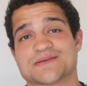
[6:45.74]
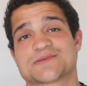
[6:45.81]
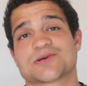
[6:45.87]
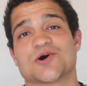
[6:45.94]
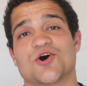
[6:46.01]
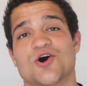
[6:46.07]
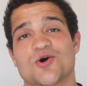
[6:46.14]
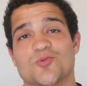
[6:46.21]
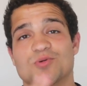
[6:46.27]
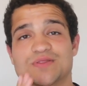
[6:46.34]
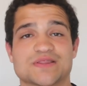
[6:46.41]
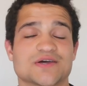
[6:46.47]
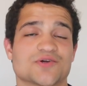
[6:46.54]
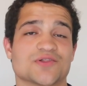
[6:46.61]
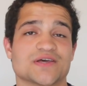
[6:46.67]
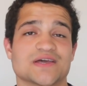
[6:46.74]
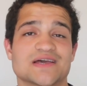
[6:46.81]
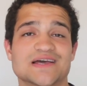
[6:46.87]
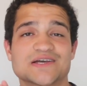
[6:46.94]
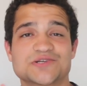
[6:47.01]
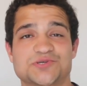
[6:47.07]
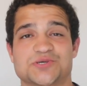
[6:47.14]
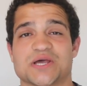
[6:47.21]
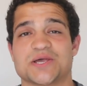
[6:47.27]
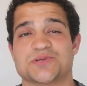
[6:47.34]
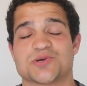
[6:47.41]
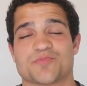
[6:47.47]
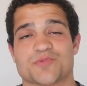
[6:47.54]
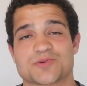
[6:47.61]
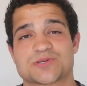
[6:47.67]
this call will literally
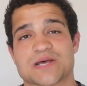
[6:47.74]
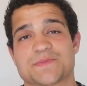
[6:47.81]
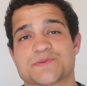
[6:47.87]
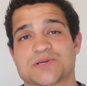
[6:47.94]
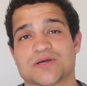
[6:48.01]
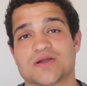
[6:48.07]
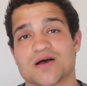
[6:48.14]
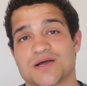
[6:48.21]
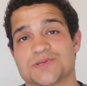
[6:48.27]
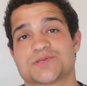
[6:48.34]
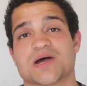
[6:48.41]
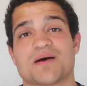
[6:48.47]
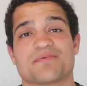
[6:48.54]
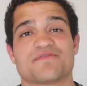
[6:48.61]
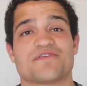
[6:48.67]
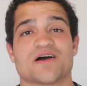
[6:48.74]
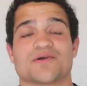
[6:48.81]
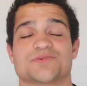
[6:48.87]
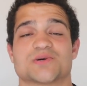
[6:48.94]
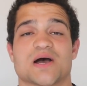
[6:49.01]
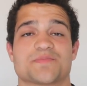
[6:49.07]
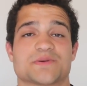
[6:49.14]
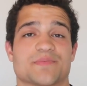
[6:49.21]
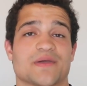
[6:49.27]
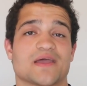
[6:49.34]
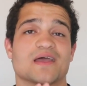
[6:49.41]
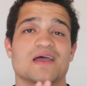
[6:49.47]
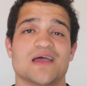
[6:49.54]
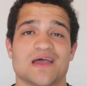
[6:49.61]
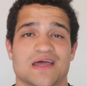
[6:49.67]
change your perception on Shopify and
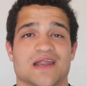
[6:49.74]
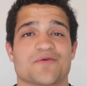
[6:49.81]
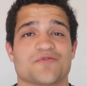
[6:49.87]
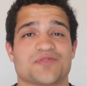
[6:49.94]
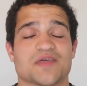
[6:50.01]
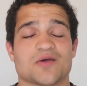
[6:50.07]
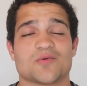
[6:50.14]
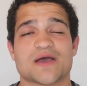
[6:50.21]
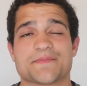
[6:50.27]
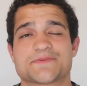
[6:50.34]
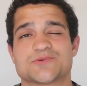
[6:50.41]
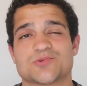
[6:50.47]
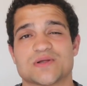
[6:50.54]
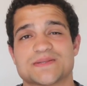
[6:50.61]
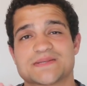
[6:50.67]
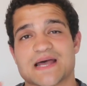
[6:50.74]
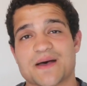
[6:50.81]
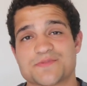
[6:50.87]
dropshipping and everything. We have students